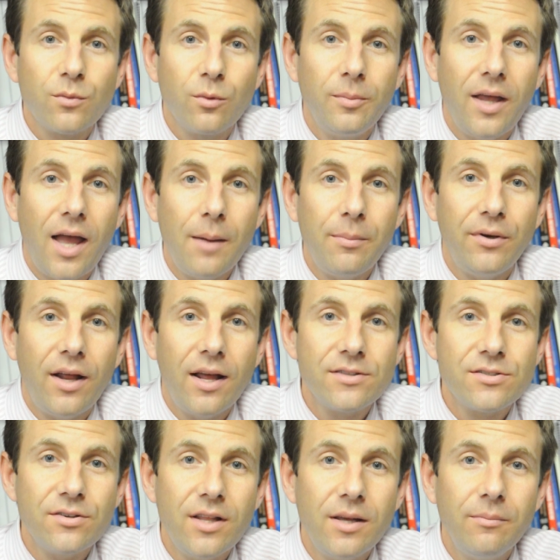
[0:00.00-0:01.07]
We'll be happy to
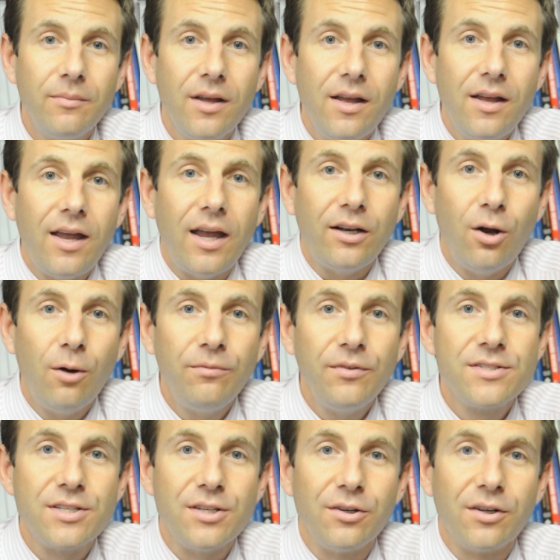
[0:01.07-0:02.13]
answer them and hopefully
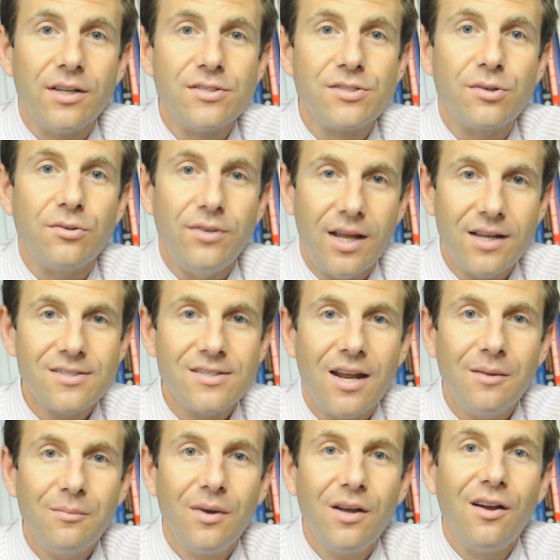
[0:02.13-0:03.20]
see you again soon. Next
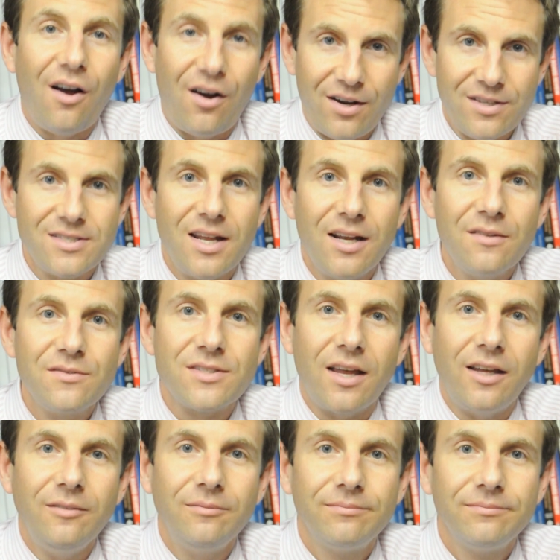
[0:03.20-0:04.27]
time on A State of Sight.